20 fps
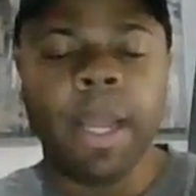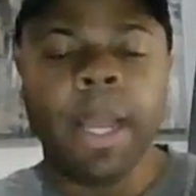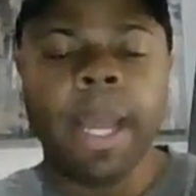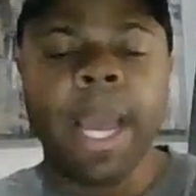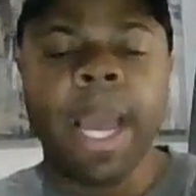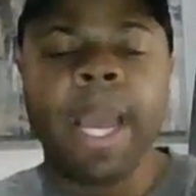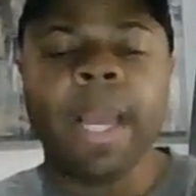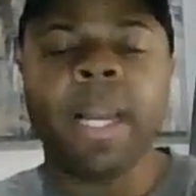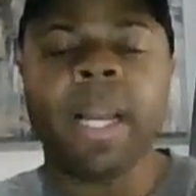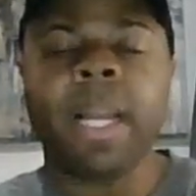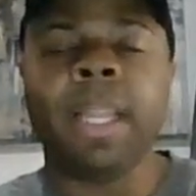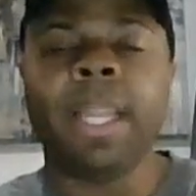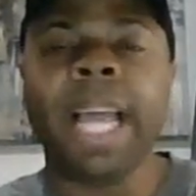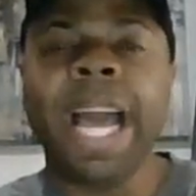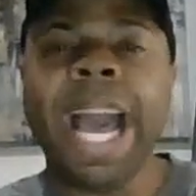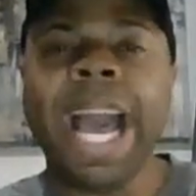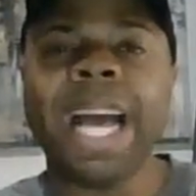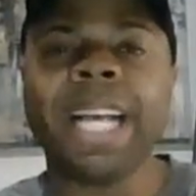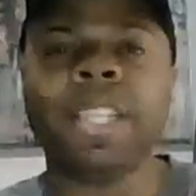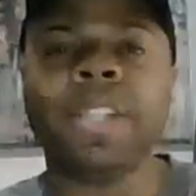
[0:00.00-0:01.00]
And the
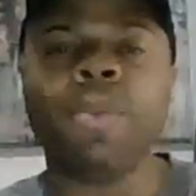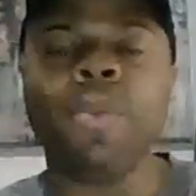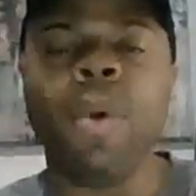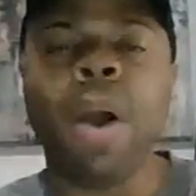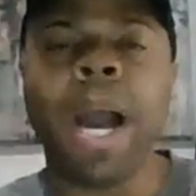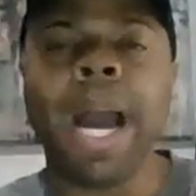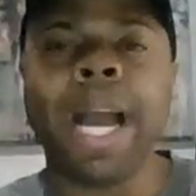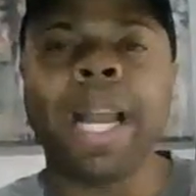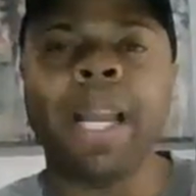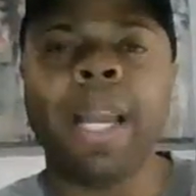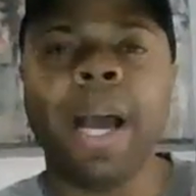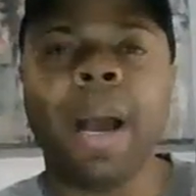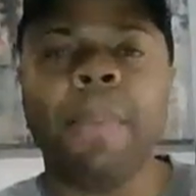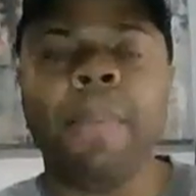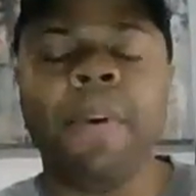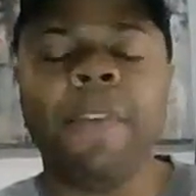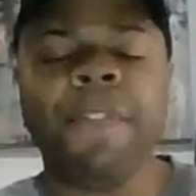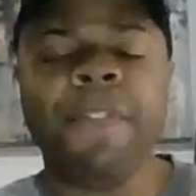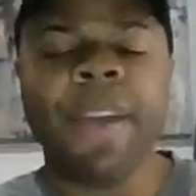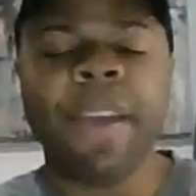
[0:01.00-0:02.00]
last one,
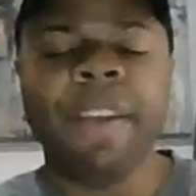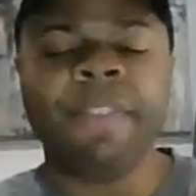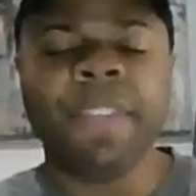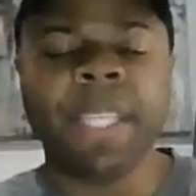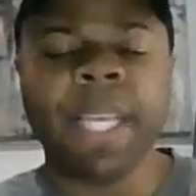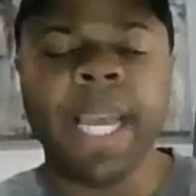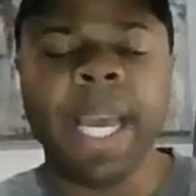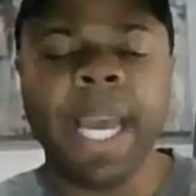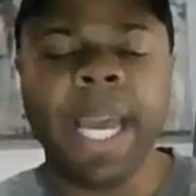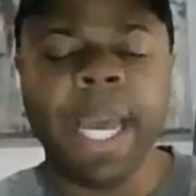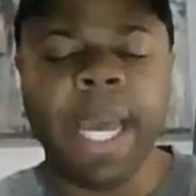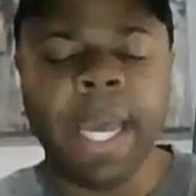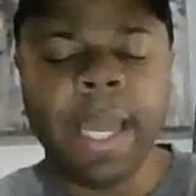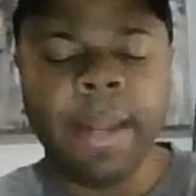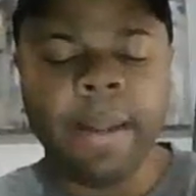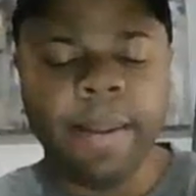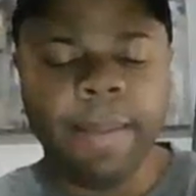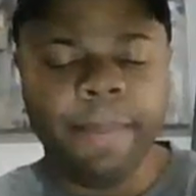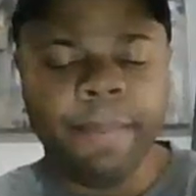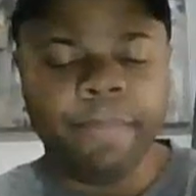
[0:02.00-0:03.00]
number
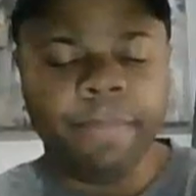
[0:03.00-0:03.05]
15,